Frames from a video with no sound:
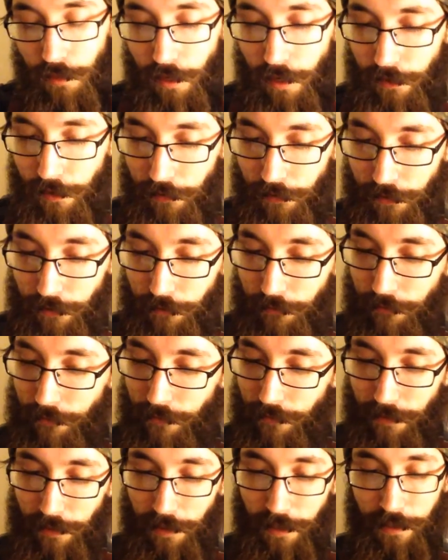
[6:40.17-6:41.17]
don't know,
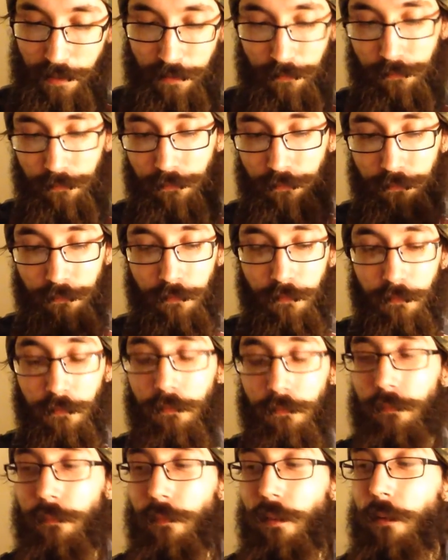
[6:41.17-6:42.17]
like
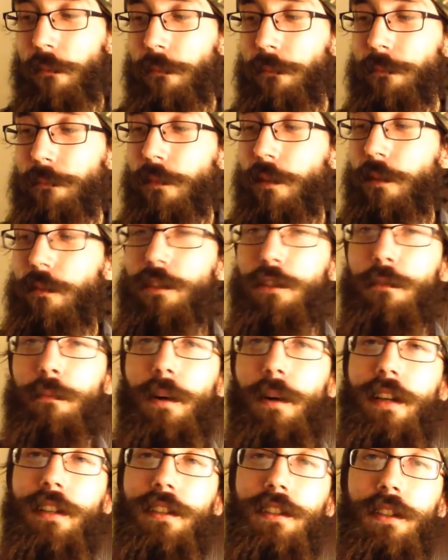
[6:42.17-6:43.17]

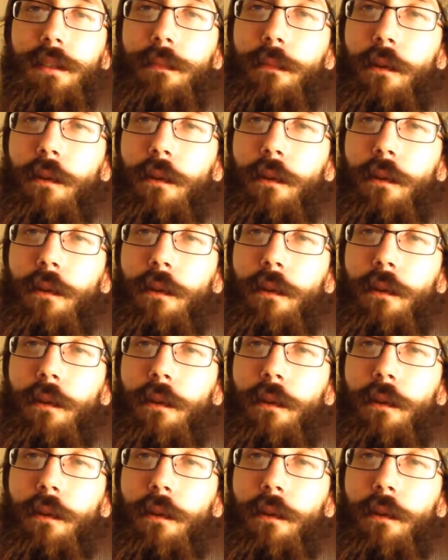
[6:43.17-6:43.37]
spicy